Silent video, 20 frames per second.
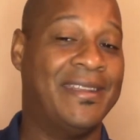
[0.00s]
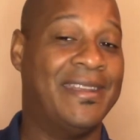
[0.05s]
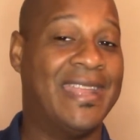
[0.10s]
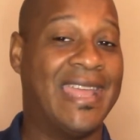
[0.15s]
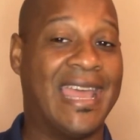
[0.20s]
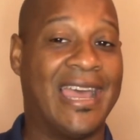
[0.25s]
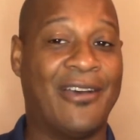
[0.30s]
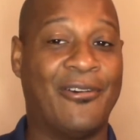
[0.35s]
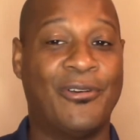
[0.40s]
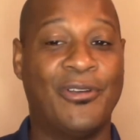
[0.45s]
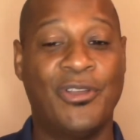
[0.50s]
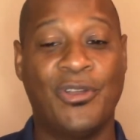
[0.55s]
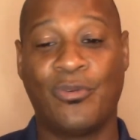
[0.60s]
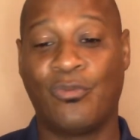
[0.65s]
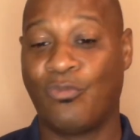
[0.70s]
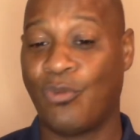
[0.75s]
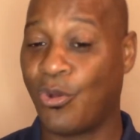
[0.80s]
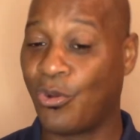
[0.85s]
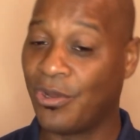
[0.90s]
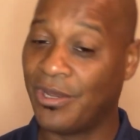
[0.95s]
Now,
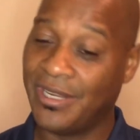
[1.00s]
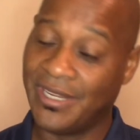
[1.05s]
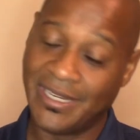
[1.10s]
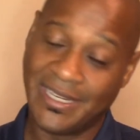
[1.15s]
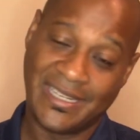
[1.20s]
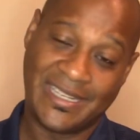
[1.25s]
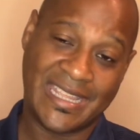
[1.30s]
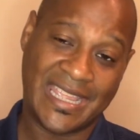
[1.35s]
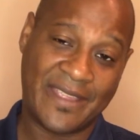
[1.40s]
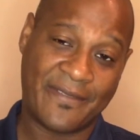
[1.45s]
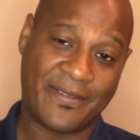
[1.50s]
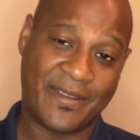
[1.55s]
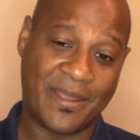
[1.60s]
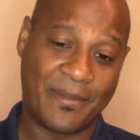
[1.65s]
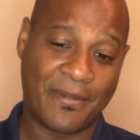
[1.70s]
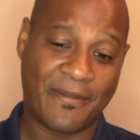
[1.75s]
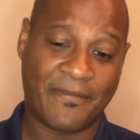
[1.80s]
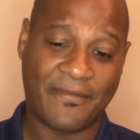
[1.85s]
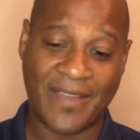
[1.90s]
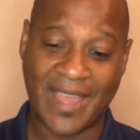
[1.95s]
rolling into day
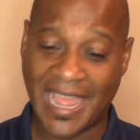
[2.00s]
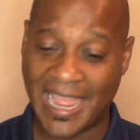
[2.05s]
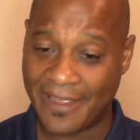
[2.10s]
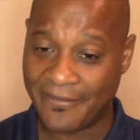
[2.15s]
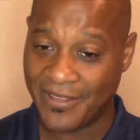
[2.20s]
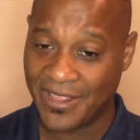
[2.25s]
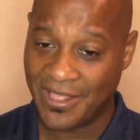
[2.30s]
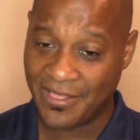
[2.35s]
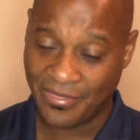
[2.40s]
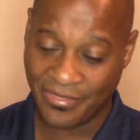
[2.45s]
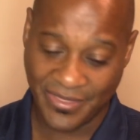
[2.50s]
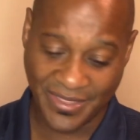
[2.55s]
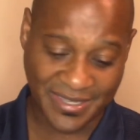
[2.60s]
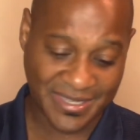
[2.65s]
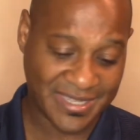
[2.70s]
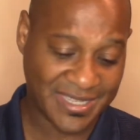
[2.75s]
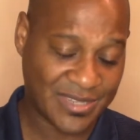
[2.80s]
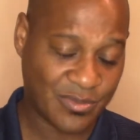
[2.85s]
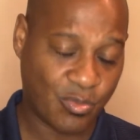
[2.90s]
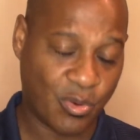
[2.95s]
number 5,
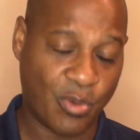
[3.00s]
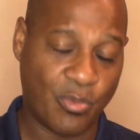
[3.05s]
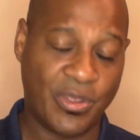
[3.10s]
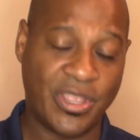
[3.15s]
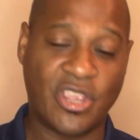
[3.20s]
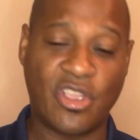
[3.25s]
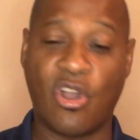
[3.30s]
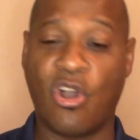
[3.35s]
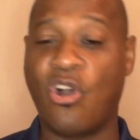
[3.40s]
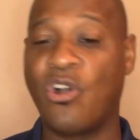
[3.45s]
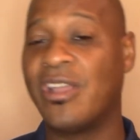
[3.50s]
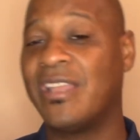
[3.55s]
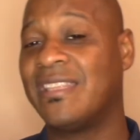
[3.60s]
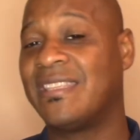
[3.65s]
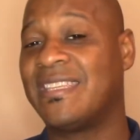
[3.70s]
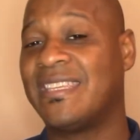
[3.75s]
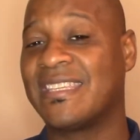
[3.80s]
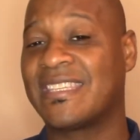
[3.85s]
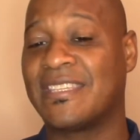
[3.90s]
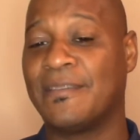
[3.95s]
this is what we call
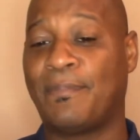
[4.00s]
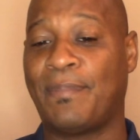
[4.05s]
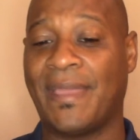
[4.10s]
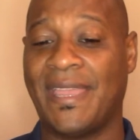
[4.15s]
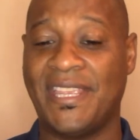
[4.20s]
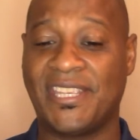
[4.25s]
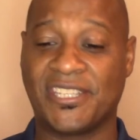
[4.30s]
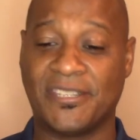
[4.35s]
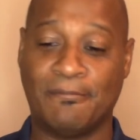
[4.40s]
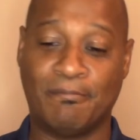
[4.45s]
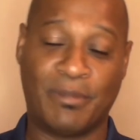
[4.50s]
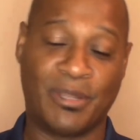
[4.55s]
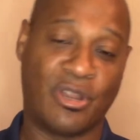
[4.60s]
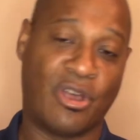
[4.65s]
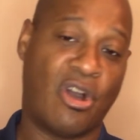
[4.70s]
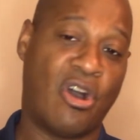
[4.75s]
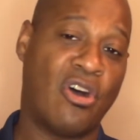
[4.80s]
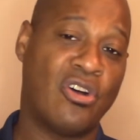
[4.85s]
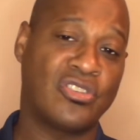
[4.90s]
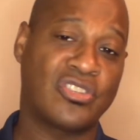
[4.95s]
anticipation,
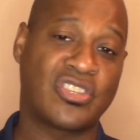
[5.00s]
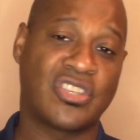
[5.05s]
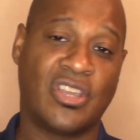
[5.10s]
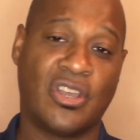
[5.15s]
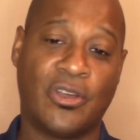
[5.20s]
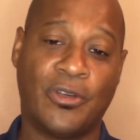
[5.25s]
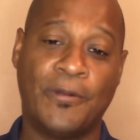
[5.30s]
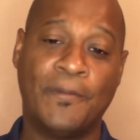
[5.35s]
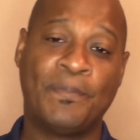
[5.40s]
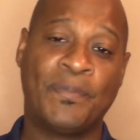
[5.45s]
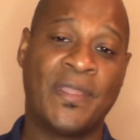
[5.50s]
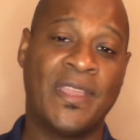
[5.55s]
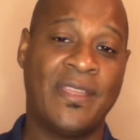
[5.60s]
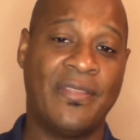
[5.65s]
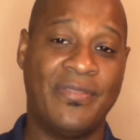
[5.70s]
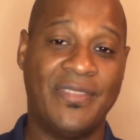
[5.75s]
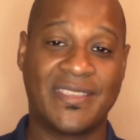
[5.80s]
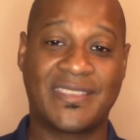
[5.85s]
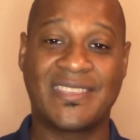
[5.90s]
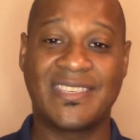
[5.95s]
but also
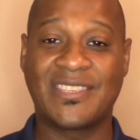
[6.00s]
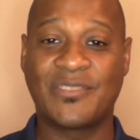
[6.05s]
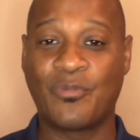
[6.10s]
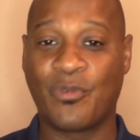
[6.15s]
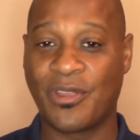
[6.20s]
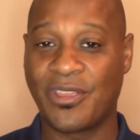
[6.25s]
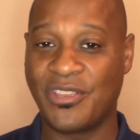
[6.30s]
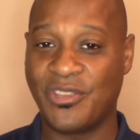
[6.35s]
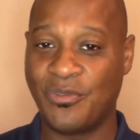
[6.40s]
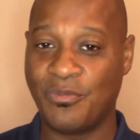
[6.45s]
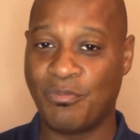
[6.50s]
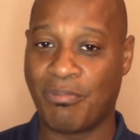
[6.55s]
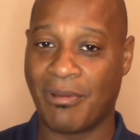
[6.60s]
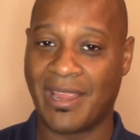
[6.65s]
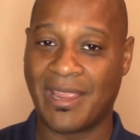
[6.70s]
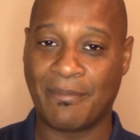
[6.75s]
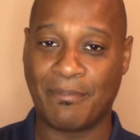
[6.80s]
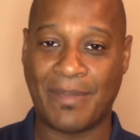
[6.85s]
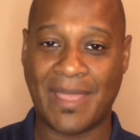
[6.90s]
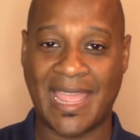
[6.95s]
this is where you
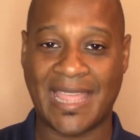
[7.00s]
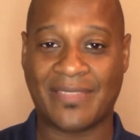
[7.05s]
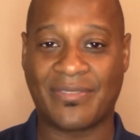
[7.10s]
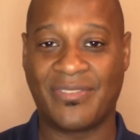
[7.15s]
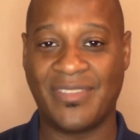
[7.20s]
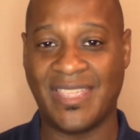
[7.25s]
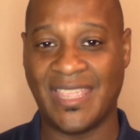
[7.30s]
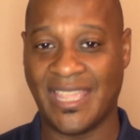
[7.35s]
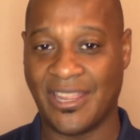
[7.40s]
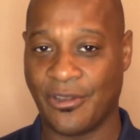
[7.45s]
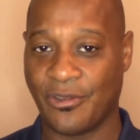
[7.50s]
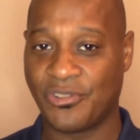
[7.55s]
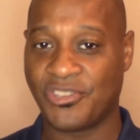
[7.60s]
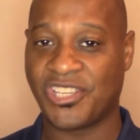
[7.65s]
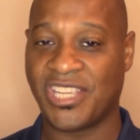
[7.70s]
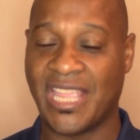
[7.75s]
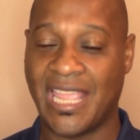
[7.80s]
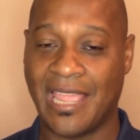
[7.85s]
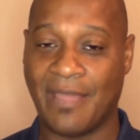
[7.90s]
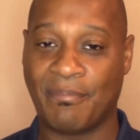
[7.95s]
bring back the inner
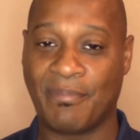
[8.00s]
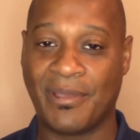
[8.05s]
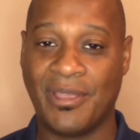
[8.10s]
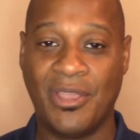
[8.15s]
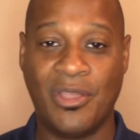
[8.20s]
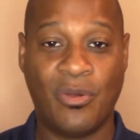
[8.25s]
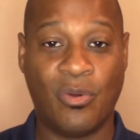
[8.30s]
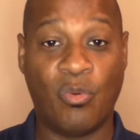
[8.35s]
champ.